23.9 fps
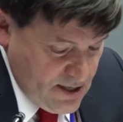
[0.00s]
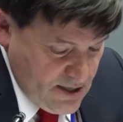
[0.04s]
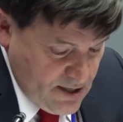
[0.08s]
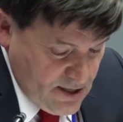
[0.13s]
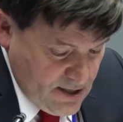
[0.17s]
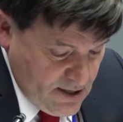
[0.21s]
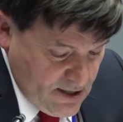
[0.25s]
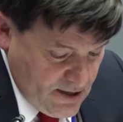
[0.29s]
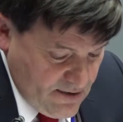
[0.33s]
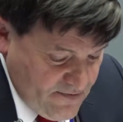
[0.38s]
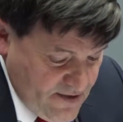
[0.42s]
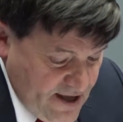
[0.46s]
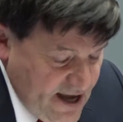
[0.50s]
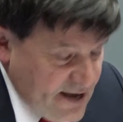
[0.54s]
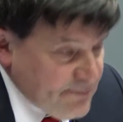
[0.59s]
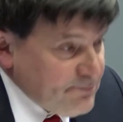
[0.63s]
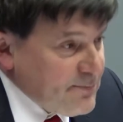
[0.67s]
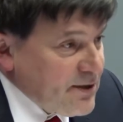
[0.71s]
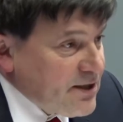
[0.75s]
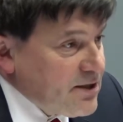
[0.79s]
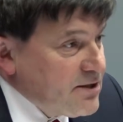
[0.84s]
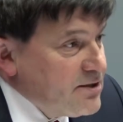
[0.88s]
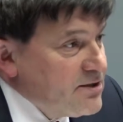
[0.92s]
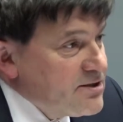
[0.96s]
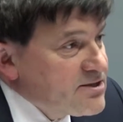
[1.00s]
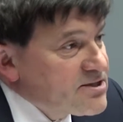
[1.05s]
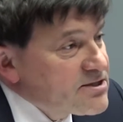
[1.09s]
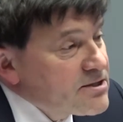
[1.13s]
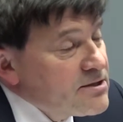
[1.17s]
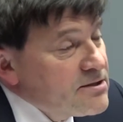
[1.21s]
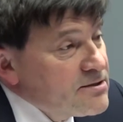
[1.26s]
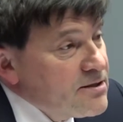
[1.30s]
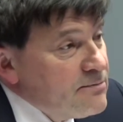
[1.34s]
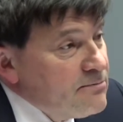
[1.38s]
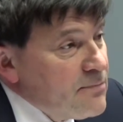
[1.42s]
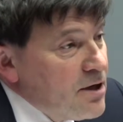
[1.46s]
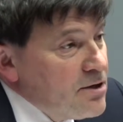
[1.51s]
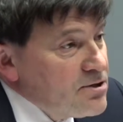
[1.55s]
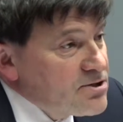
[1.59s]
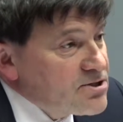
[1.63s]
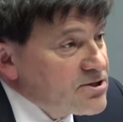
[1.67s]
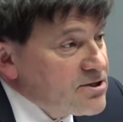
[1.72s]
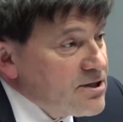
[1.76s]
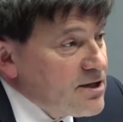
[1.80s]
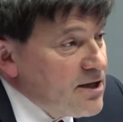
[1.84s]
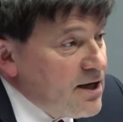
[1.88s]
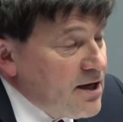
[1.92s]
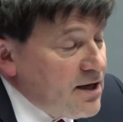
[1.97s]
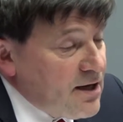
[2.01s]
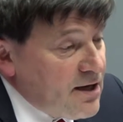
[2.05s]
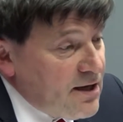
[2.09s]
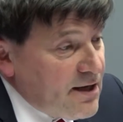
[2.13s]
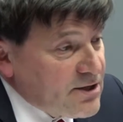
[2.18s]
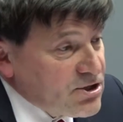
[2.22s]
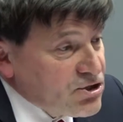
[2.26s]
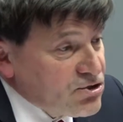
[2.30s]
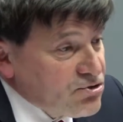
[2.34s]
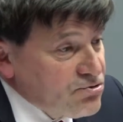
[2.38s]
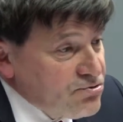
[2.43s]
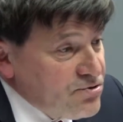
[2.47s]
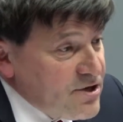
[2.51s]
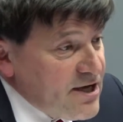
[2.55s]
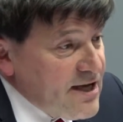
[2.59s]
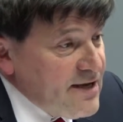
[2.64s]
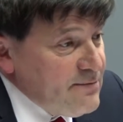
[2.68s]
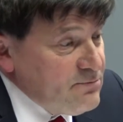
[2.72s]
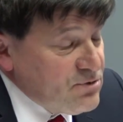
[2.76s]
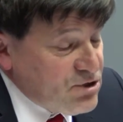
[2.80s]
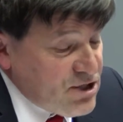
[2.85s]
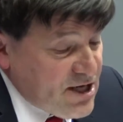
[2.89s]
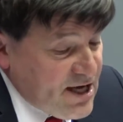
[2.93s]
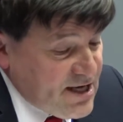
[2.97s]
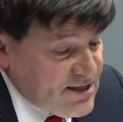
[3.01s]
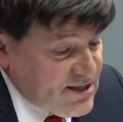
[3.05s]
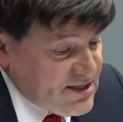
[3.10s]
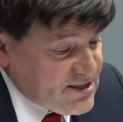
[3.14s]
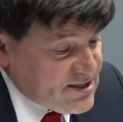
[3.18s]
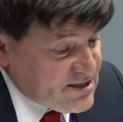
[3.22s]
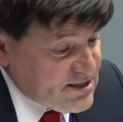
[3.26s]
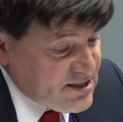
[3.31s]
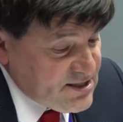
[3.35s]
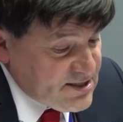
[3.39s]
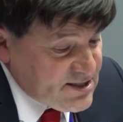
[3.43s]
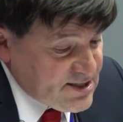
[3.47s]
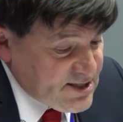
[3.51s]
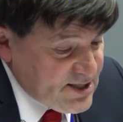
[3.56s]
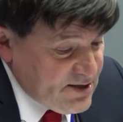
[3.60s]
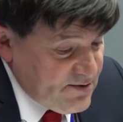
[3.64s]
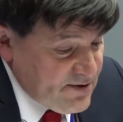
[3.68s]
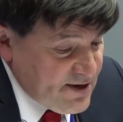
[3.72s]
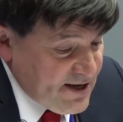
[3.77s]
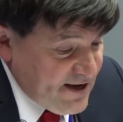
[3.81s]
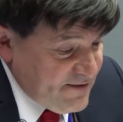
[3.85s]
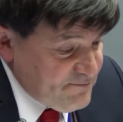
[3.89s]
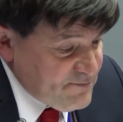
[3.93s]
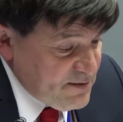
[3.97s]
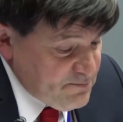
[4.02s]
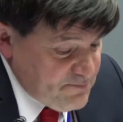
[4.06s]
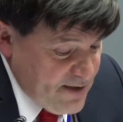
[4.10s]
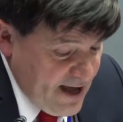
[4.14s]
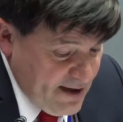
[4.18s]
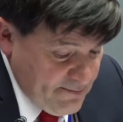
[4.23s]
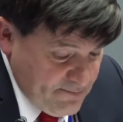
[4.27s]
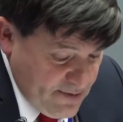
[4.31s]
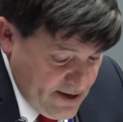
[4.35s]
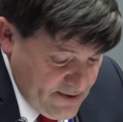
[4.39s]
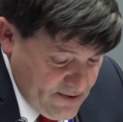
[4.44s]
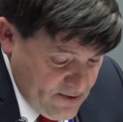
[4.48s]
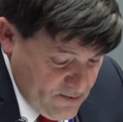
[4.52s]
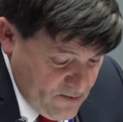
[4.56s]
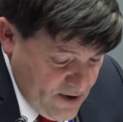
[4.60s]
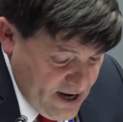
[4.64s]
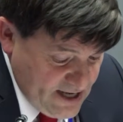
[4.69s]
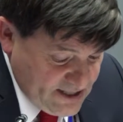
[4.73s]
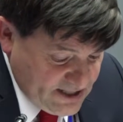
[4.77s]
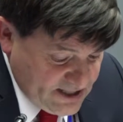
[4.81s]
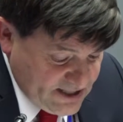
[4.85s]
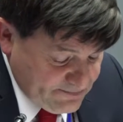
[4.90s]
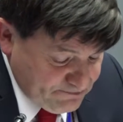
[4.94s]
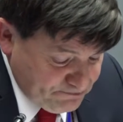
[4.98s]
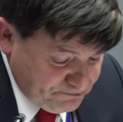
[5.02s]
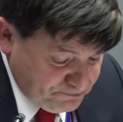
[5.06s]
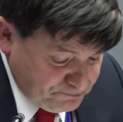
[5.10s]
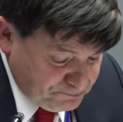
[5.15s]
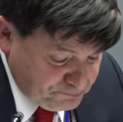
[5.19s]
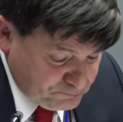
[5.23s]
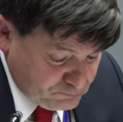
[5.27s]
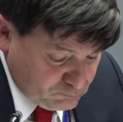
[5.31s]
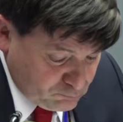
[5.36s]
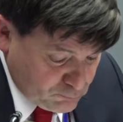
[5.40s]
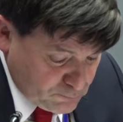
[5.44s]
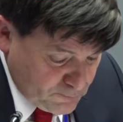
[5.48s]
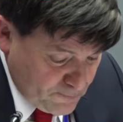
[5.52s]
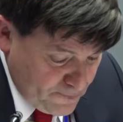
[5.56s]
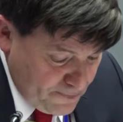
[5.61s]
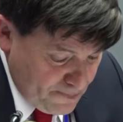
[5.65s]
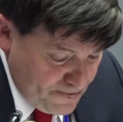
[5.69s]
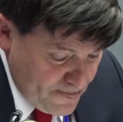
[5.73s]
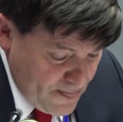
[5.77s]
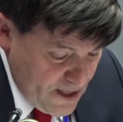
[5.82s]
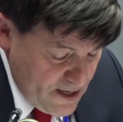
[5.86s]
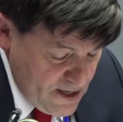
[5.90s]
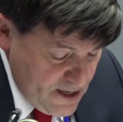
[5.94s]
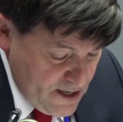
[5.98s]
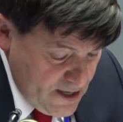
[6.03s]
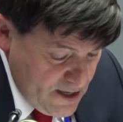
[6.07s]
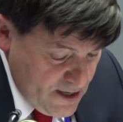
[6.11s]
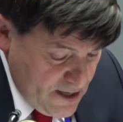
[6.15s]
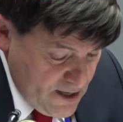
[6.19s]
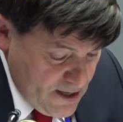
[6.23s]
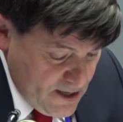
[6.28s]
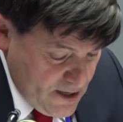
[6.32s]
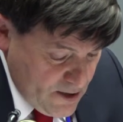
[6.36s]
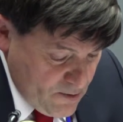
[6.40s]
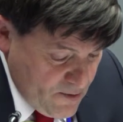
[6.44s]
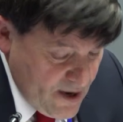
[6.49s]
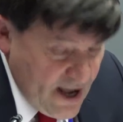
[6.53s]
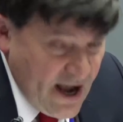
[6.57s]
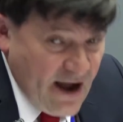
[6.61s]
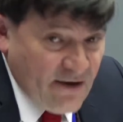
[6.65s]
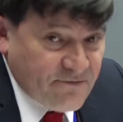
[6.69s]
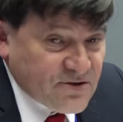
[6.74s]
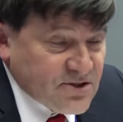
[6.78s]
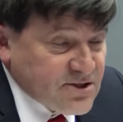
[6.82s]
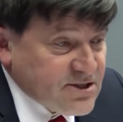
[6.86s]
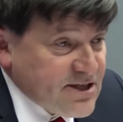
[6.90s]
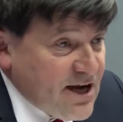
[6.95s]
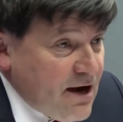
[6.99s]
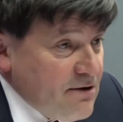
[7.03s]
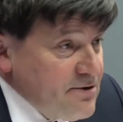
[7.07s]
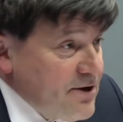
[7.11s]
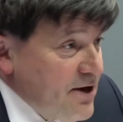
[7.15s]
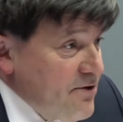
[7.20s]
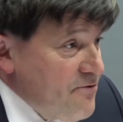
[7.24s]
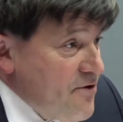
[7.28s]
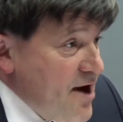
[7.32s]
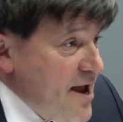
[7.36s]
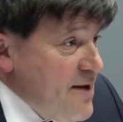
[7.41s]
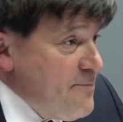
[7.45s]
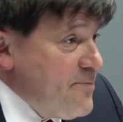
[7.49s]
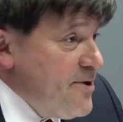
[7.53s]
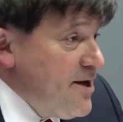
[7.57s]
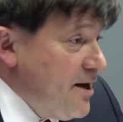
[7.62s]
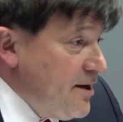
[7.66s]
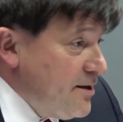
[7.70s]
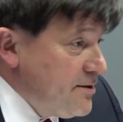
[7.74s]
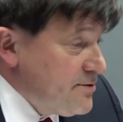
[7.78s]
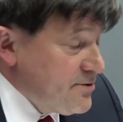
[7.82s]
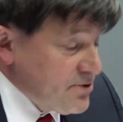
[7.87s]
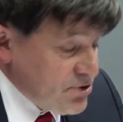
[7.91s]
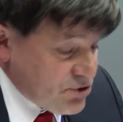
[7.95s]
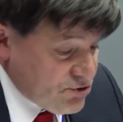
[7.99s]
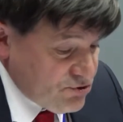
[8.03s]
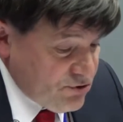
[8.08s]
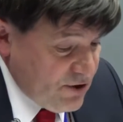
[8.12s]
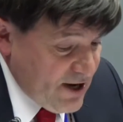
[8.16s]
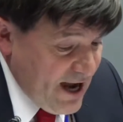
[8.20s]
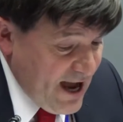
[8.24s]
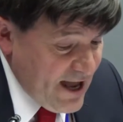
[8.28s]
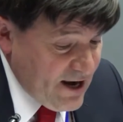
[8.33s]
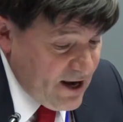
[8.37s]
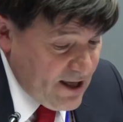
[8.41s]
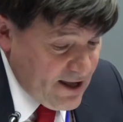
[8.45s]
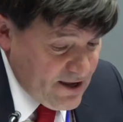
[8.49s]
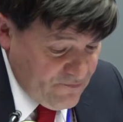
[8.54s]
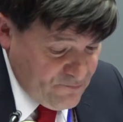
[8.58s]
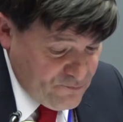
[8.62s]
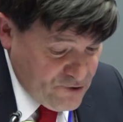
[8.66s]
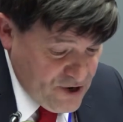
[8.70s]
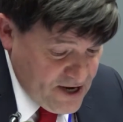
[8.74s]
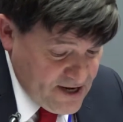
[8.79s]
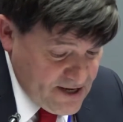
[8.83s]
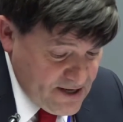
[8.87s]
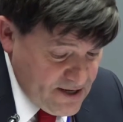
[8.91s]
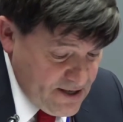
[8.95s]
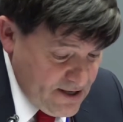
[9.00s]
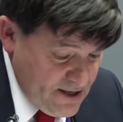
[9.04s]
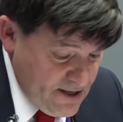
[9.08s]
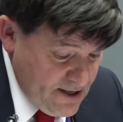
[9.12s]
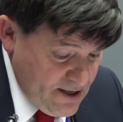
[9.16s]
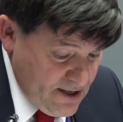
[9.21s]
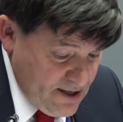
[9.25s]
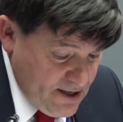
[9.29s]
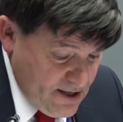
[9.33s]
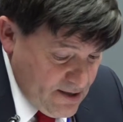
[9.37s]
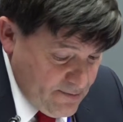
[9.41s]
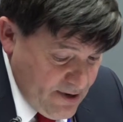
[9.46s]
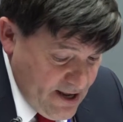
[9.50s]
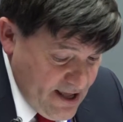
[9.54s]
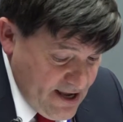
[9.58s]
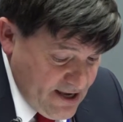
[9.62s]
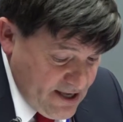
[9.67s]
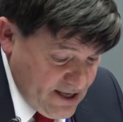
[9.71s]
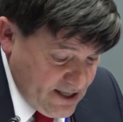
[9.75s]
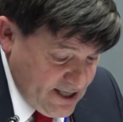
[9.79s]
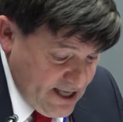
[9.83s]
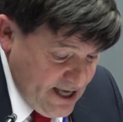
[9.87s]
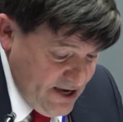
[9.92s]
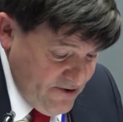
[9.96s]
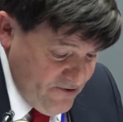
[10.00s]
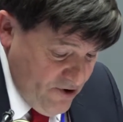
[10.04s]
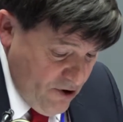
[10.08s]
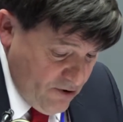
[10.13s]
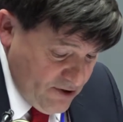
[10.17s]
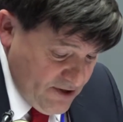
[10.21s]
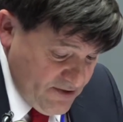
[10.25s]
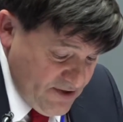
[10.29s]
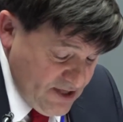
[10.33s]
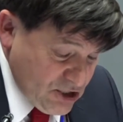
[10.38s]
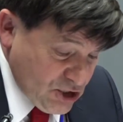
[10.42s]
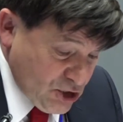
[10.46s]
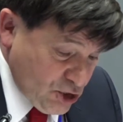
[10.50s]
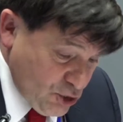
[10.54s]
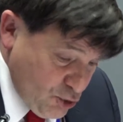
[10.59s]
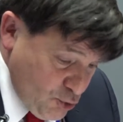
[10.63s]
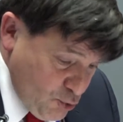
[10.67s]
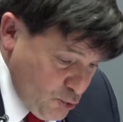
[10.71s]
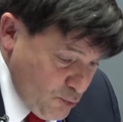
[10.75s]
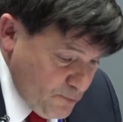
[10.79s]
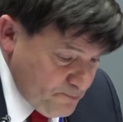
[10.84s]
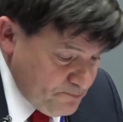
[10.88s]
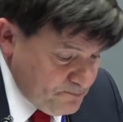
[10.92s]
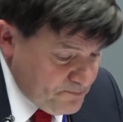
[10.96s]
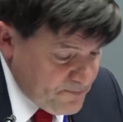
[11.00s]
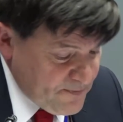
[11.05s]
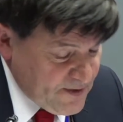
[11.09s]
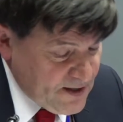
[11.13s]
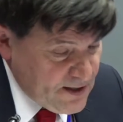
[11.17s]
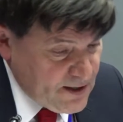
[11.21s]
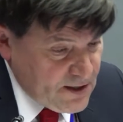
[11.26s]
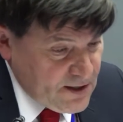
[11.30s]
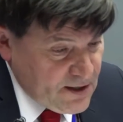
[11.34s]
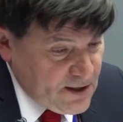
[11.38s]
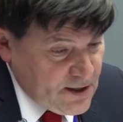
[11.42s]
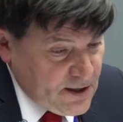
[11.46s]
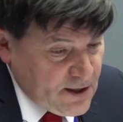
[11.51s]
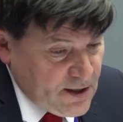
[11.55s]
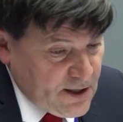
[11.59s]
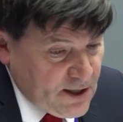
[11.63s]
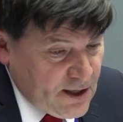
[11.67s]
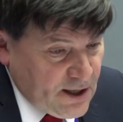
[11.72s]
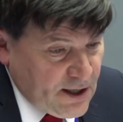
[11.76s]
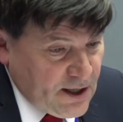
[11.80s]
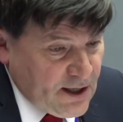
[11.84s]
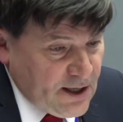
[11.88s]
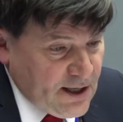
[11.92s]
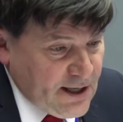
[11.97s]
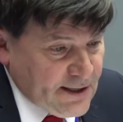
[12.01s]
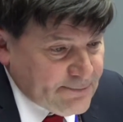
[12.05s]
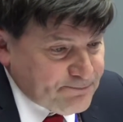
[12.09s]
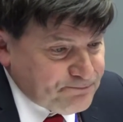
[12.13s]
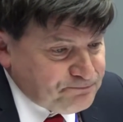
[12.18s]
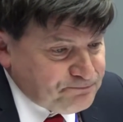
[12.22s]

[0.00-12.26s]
of that, because the most extreme jihadists in Syria have been backed by the West. We have Saudi Arabia, the strong ally of Britain, playing a key role in this too. The